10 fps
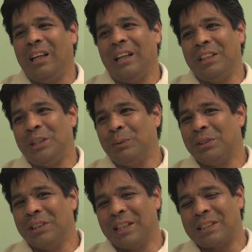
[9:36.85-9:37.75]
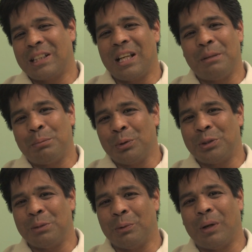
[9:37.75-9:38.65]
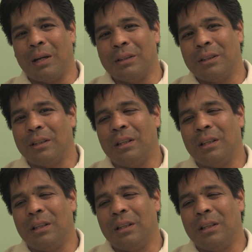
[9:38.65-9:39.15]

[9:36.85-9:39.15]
and she went to the next guy and pushed him around.